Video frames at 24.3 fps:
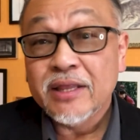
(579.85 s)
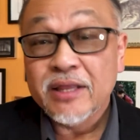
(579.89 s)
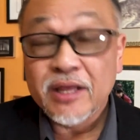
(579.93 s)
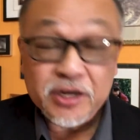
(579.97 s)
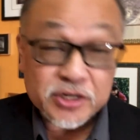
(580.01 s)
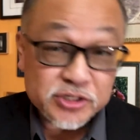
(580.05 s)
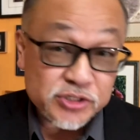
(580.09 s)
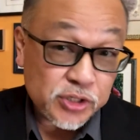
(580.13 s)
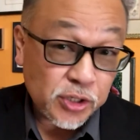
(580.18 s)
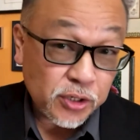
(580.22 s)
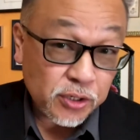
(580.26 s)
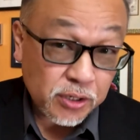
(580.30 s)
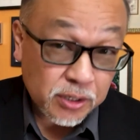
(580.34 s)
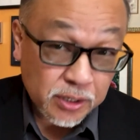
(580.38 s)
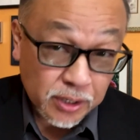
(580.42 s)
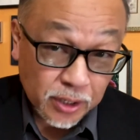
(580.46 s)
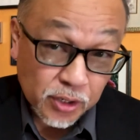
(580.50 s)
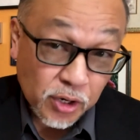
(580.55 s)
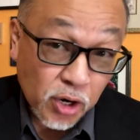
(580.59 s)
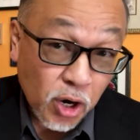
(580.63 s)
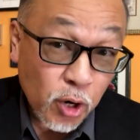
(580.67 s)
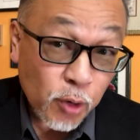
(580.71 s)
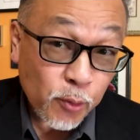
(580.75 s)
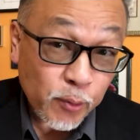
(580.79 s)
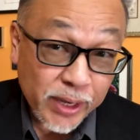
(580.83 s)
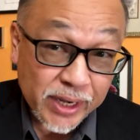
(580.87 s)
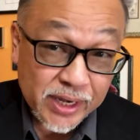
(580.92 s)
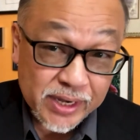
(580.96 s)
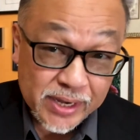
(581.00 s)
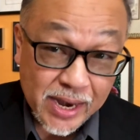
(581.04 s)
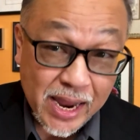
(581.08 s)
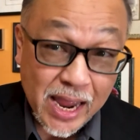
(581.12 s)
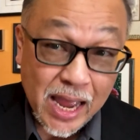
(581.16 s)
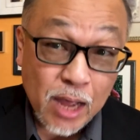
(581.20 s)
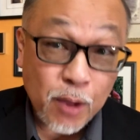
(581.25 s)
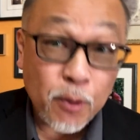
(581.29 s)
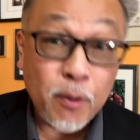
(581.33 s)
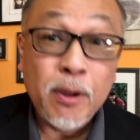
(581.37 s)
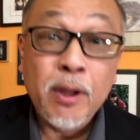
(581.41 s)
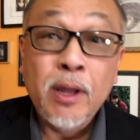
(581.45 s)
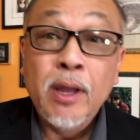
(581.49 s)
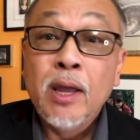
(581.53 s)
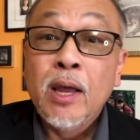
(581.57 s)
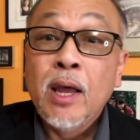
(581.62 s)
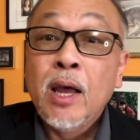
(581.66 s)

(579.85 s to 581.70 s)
that is occurring now